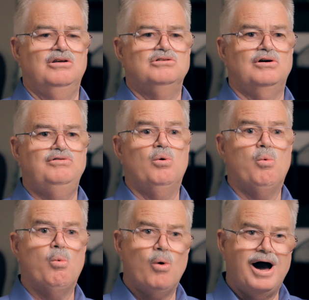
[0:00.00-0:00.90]
So if you
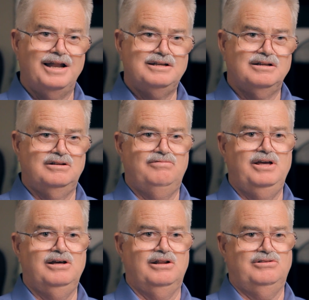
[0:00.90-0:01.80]
want to
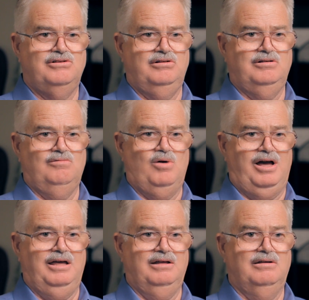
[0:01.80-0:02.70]
feel a certain
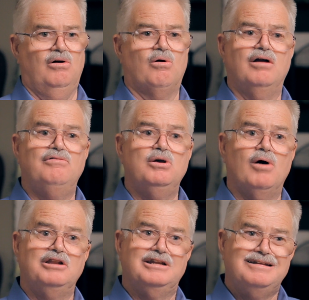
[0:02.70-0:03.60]
way, or if you
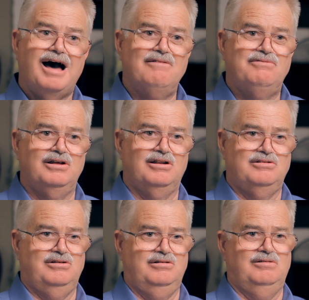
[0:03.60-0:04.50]
want to not feel a
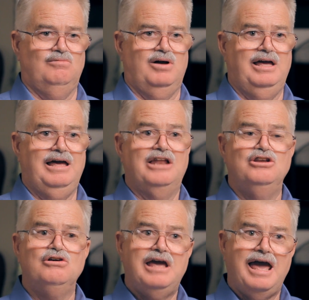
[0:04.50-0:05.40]
certain way, and
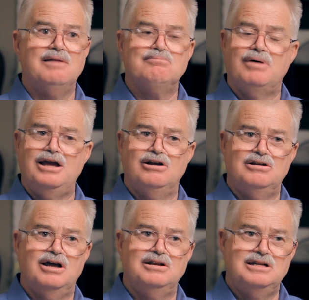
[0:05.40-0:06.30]
you can't by your
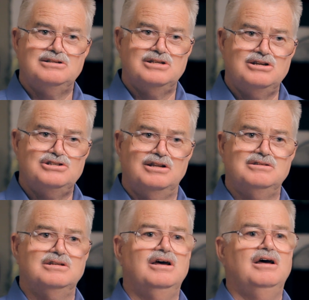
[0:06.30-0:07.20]

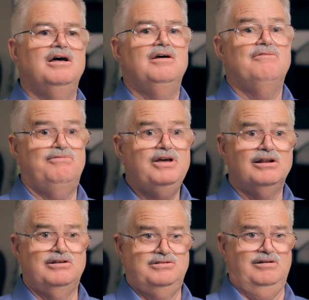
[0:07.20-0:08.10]
decisions
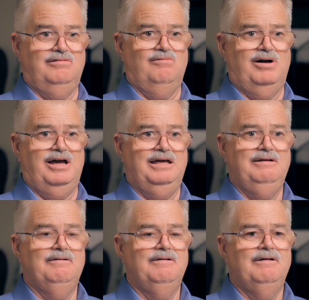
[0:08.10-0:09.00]
feel a certain
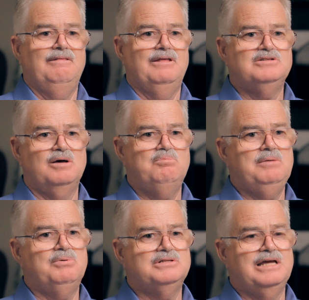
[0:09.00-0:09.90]
way, and some
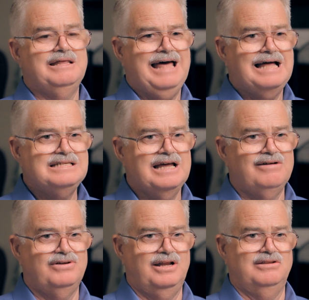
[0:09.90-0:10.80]
people say that's
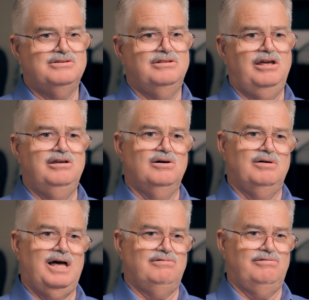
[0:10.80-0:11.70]
evidence that you
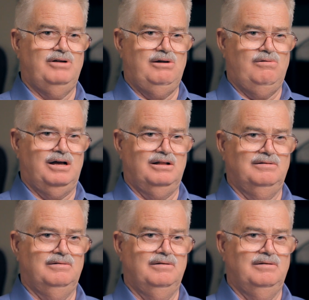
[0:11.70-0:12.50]
don't have a free will.